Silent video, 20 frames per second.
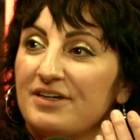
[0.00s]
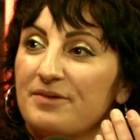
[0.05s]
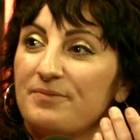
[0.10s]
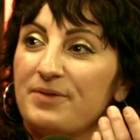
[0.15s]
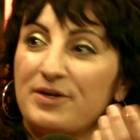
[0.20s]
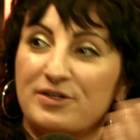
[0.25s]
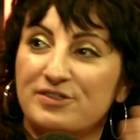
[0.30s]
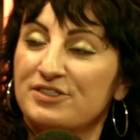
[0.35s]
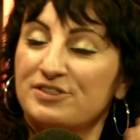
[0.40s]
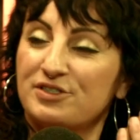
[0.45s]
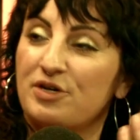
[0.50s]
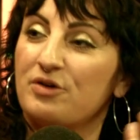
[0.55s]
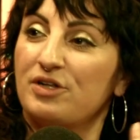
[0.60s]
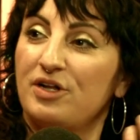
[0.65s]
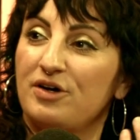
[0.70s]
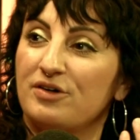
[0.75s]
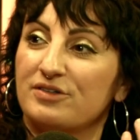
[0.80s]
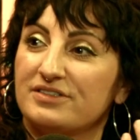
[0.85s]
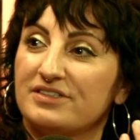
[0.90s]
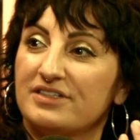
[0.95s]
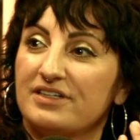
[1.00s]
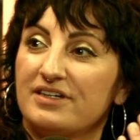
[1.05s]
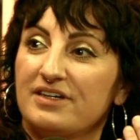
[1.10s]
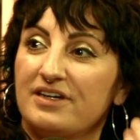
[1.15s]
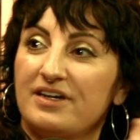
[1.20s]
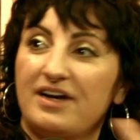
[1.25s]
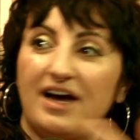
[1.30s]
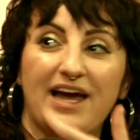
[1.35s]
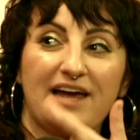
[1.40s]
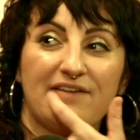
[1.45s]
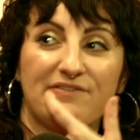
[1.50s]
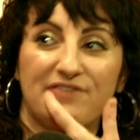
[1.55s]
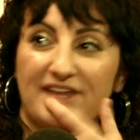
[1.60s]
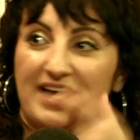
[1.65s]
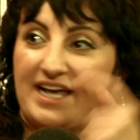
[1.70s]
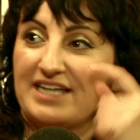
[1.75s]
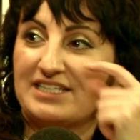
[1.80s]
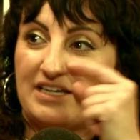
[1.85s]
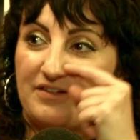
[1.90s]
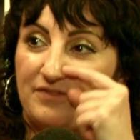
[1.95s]
Piercings don't close. I have this.
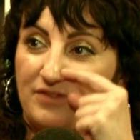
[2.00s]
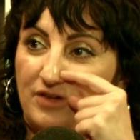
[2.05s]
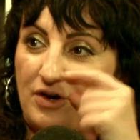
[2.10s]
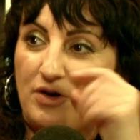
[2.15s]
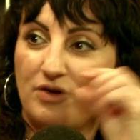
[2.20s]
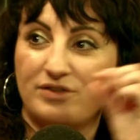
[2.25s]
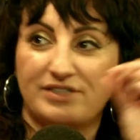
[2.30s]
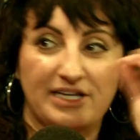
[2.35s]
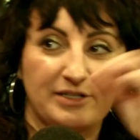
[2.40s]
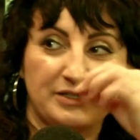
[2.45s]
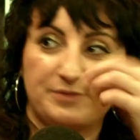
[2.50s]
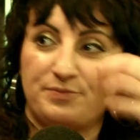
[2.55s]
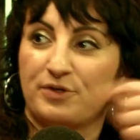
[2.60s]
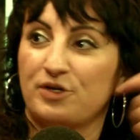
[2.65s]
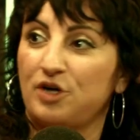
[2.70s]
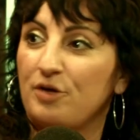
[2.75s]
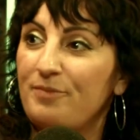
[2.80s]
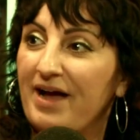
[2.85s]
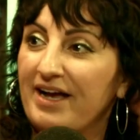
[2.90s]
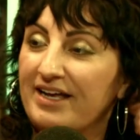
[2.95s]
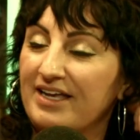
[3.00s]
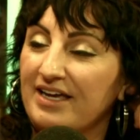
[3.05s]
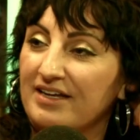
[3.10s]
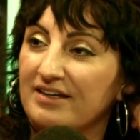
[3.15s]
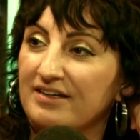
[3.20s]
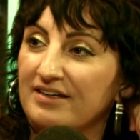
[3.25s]
I have nose. I can just put it all back in.